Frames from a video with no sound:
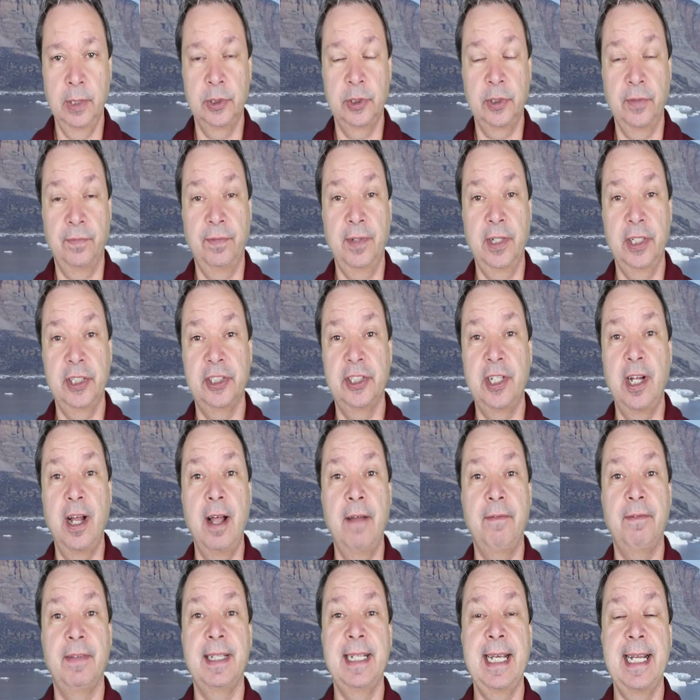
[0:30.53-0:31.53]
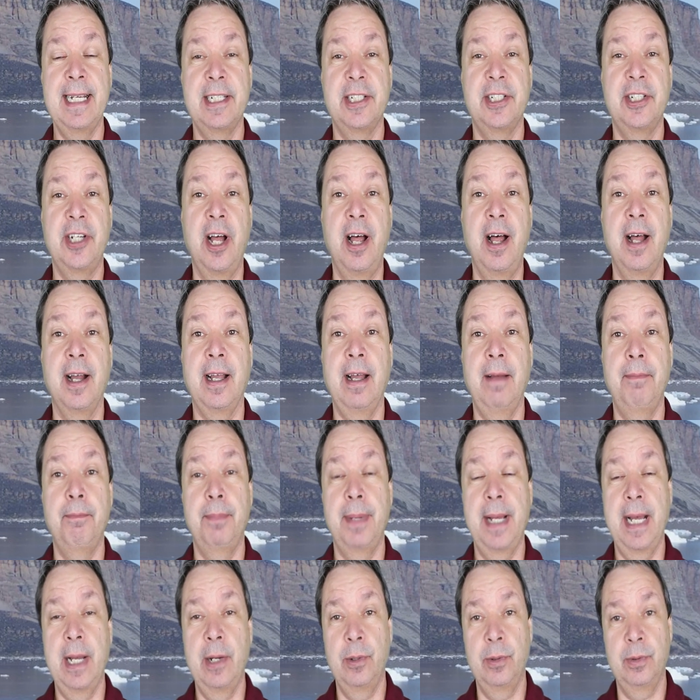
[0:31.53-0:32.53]
So first off, let's talk
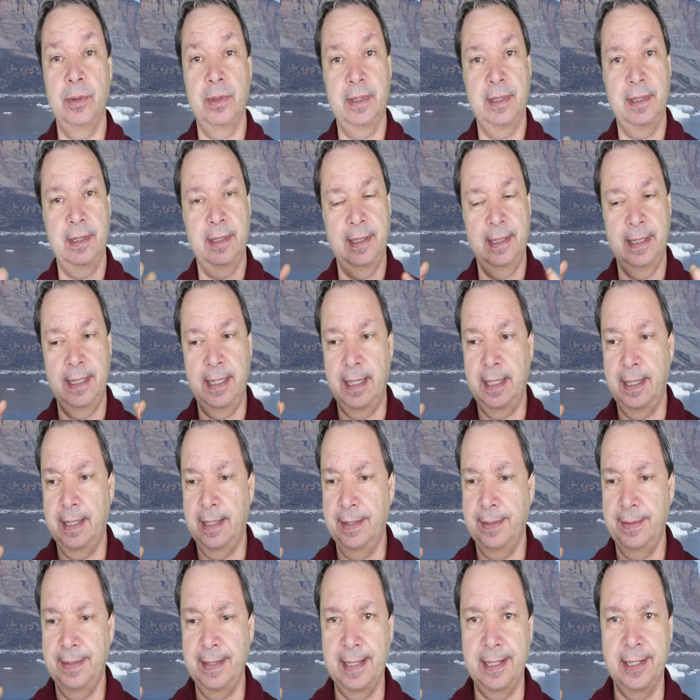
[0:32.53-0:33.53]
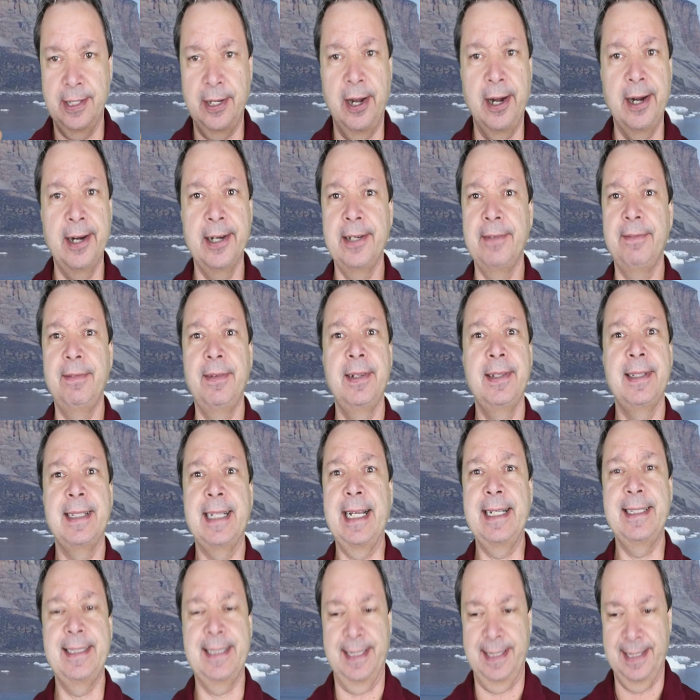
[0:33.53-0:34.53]
about the Carnival
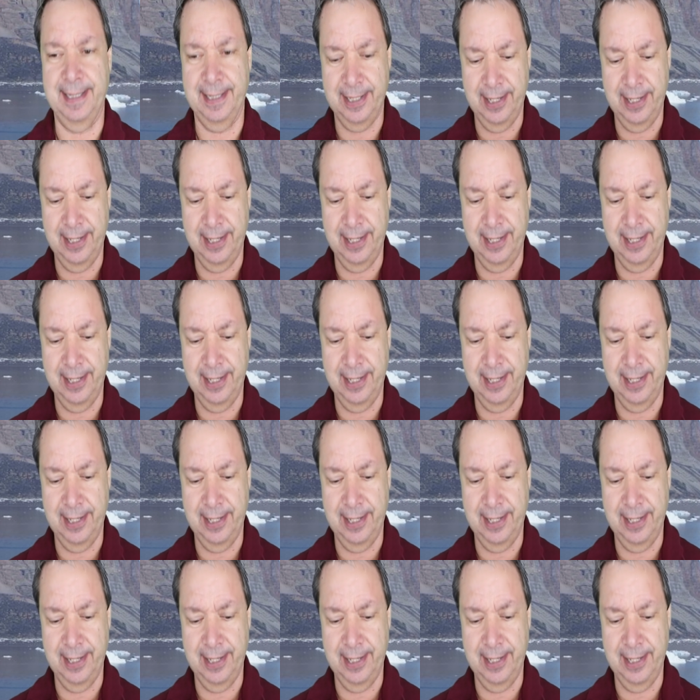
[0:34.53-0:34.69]
Legend.